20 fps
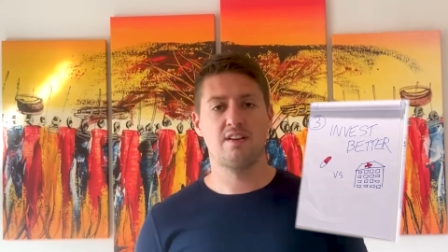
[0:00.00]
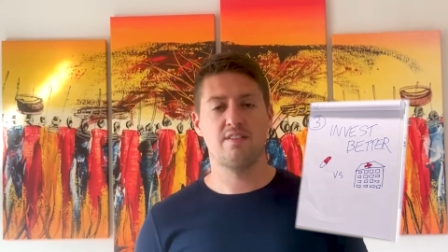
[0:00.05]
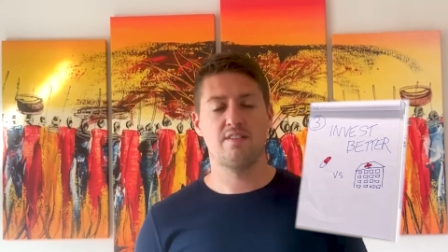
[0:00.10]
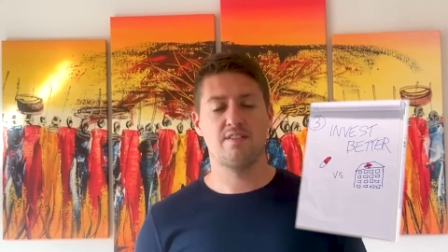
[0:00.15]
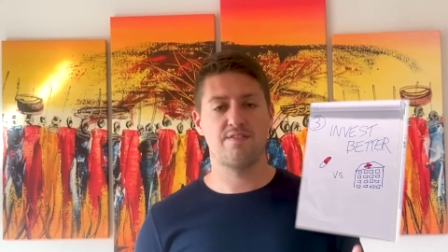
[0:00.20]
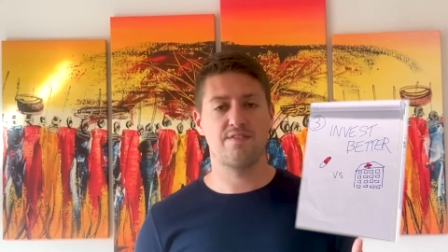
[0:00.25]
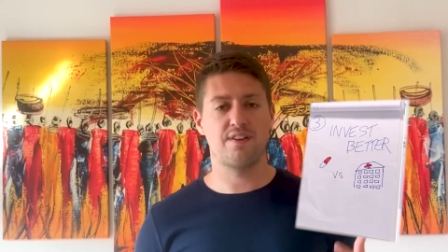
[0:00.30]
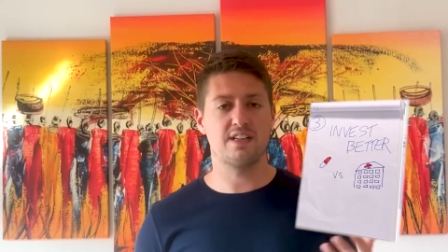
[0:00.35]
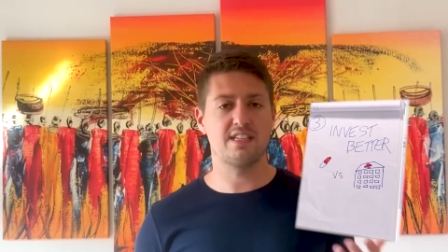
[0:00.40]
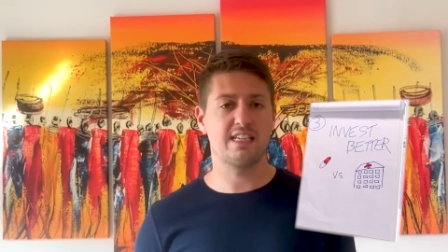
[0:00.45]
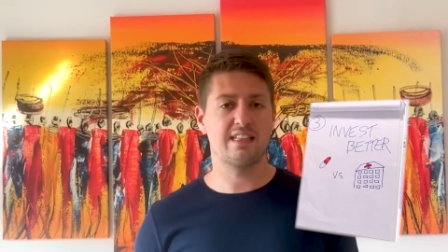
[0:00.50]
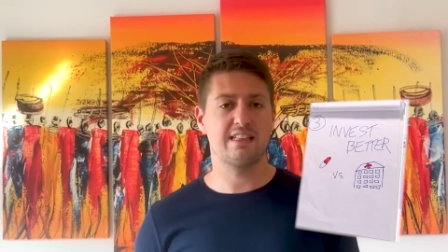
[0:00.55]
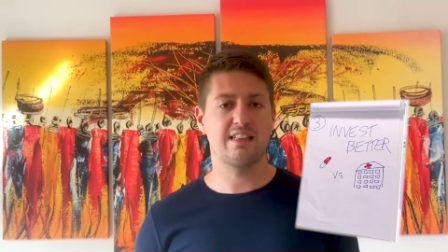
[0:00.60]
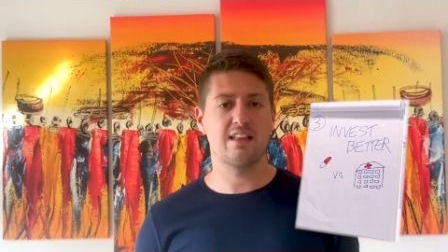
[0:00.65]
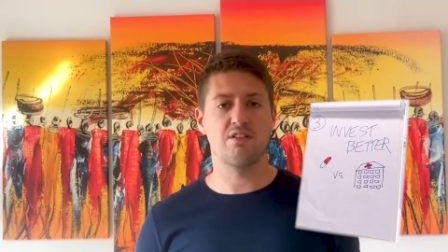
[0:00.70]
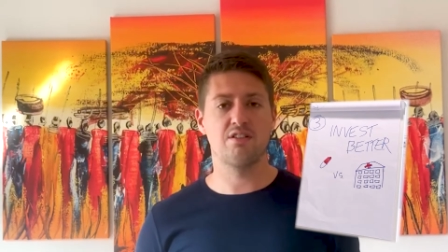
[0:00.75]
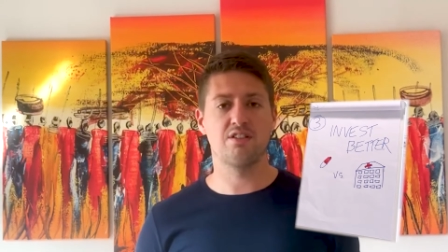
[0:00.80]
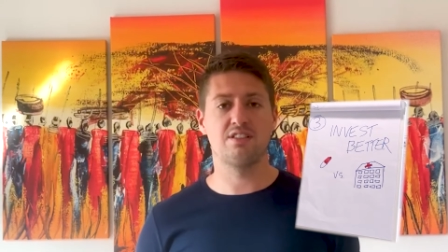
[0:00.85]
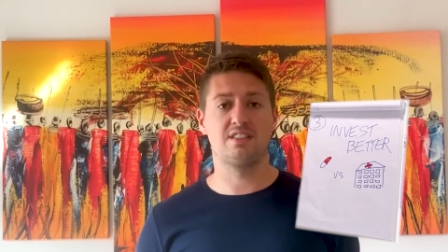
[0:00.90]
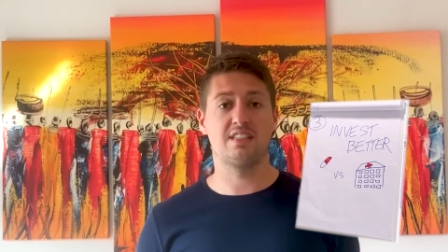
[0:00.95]
funding
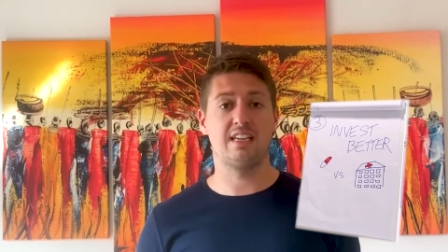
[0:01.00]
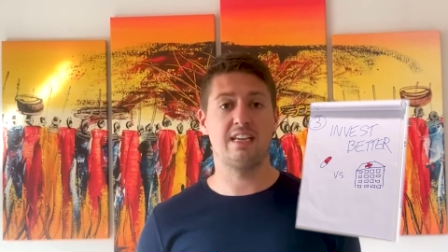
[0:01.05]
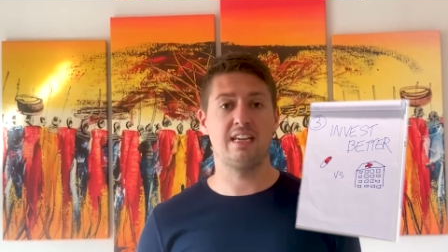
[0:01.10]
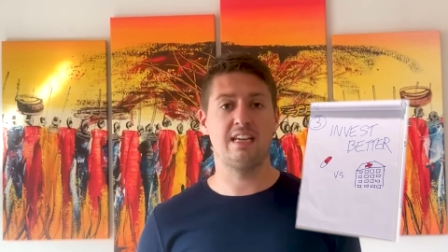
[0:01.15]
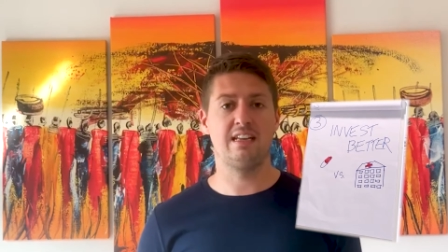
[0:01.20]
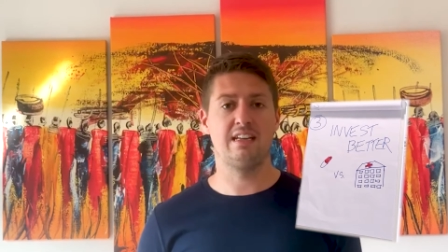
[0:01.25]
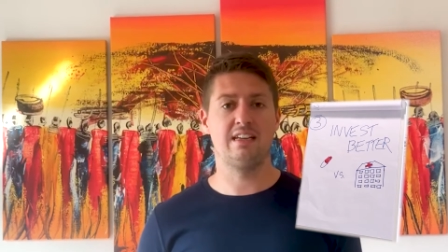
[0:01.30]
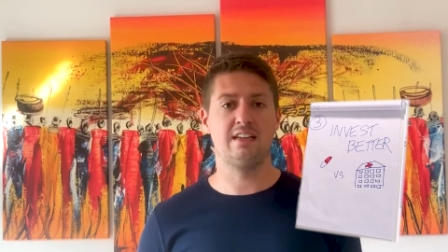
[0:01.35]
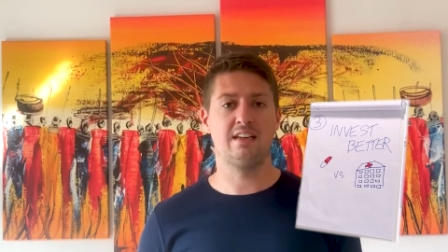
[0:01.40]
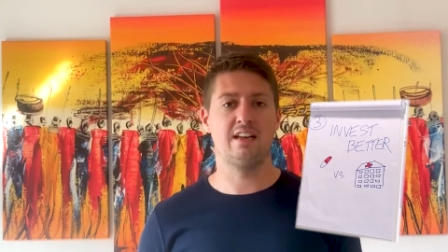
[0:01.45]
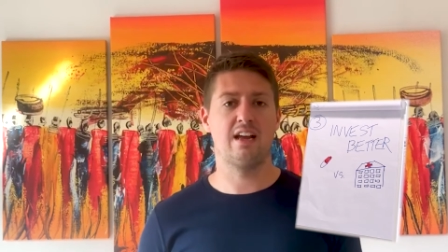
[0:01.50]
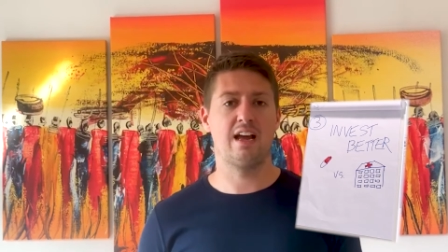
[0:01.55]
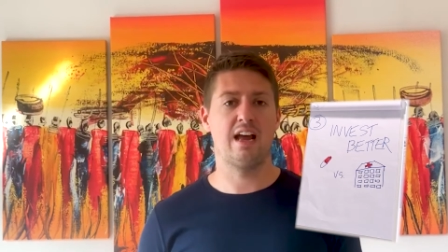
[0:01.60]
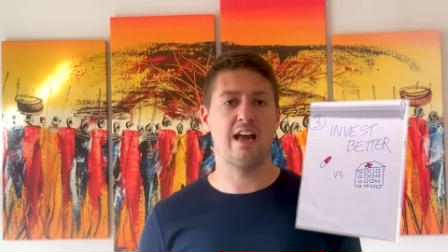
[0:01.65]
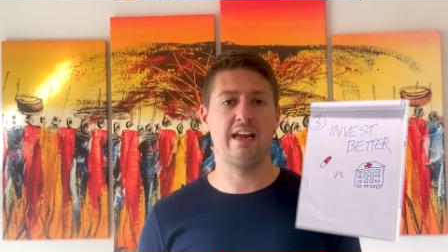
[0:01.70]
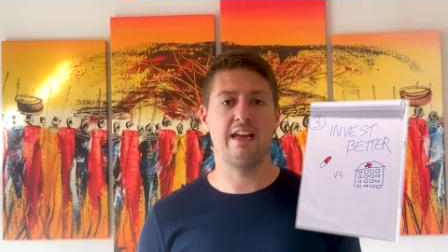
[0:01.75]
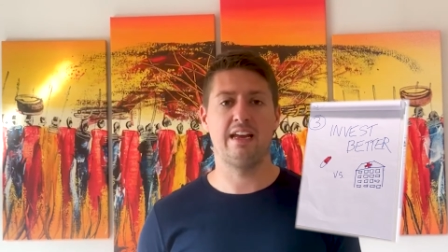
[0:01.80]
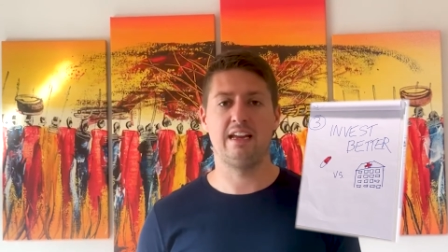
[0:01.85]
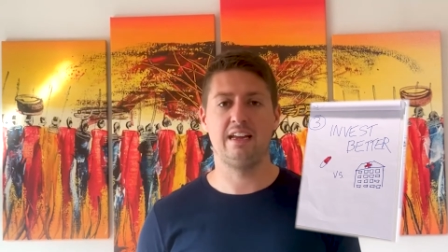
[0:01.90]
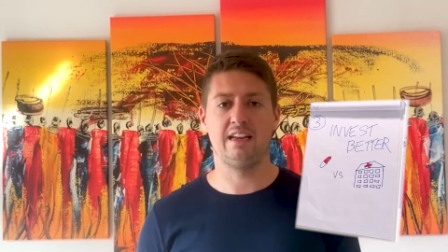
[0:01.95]
those
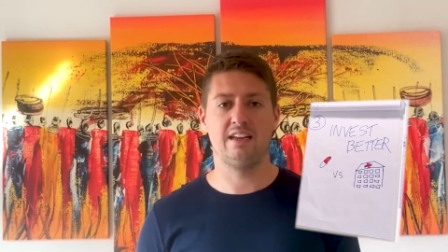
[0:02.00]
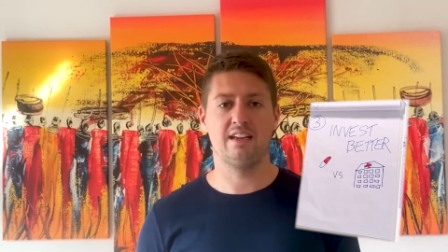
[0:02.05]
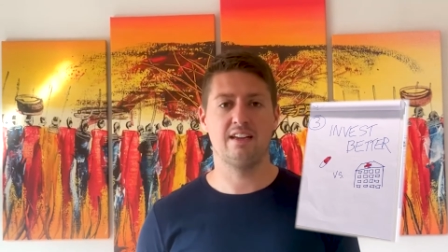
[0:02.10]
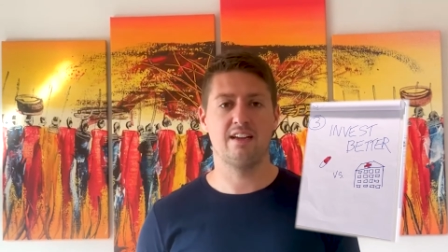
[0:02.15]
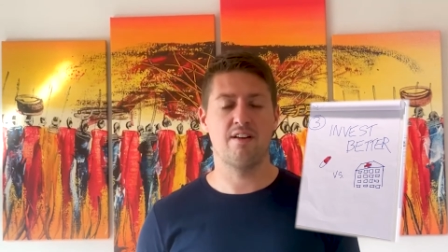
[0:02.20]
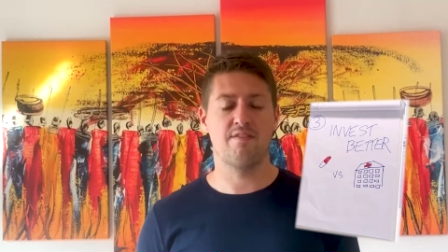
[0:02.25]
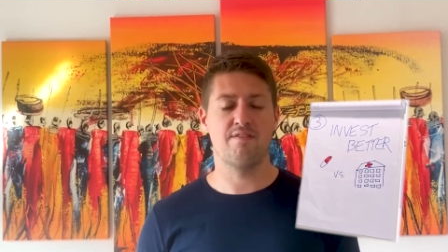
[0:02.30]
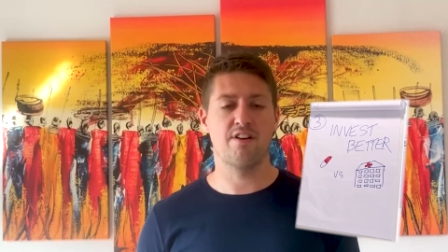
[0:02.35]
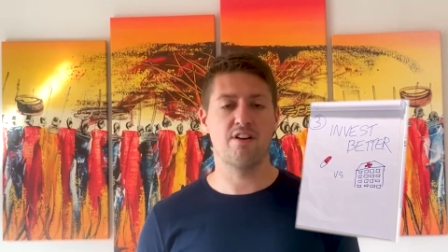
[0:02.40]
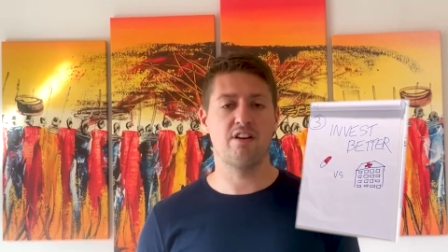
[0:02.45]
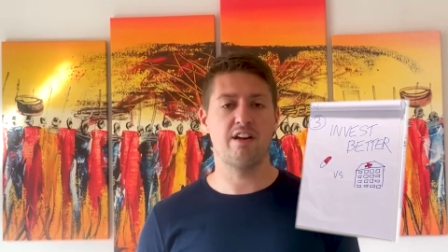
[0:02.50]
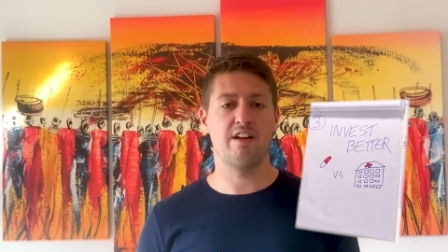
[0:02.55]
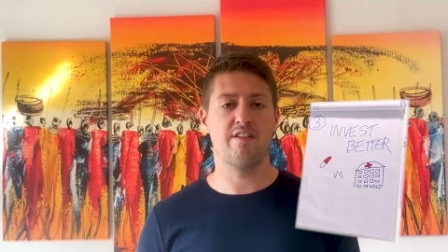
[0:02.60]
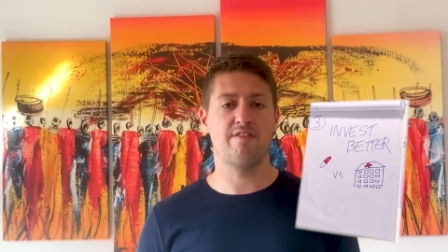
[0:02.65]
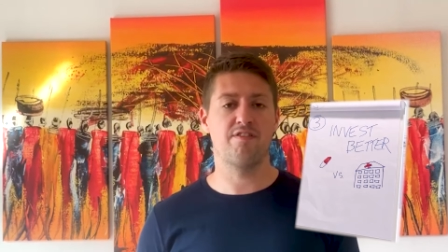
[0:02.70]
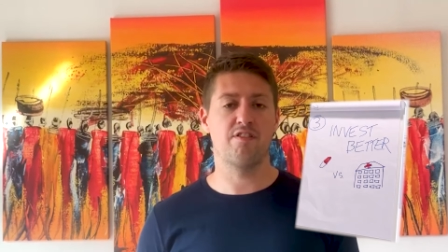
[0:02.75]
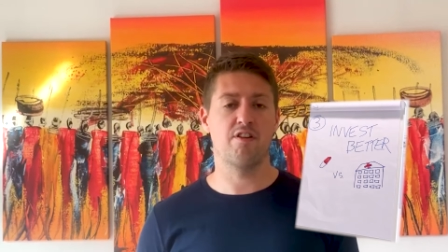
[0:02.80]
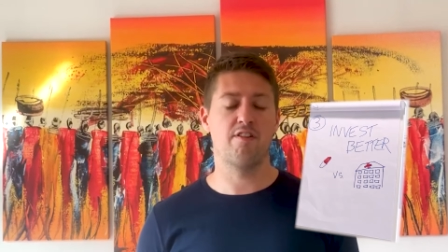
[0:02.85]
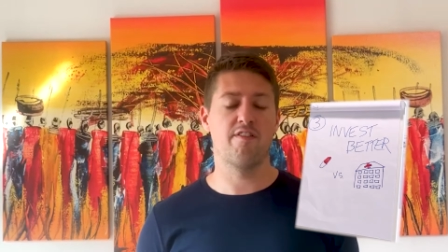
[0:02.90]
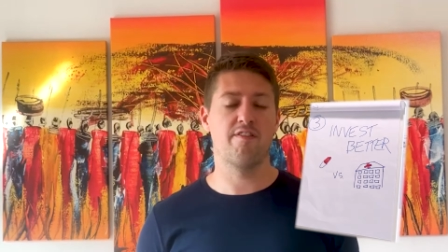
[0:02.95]

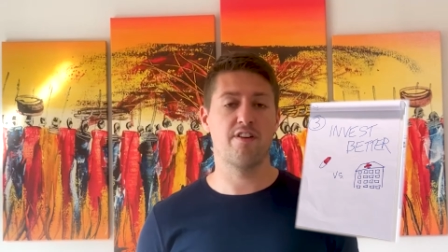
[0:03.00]
for a